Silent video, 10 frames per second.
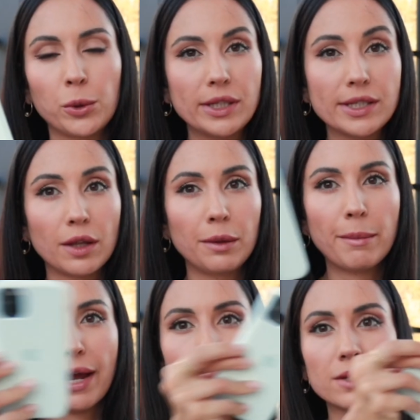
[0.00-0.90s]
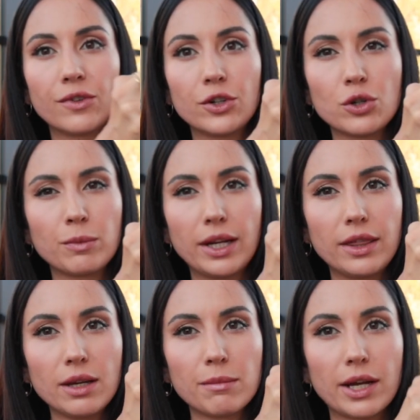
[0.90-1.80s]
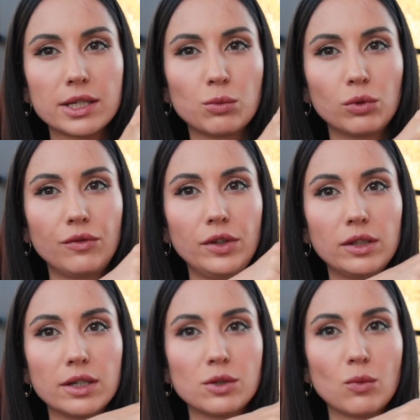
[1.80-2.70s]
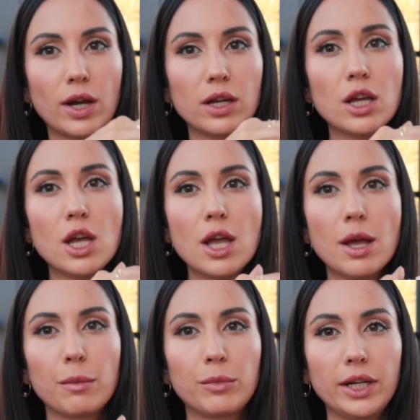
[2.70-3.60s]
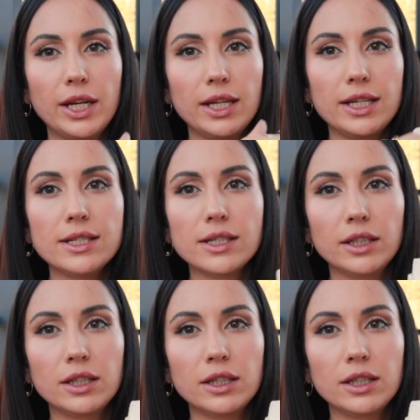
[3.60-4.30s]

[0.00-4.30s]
It's not the Max version, but I think Max would fit as well pretty easily.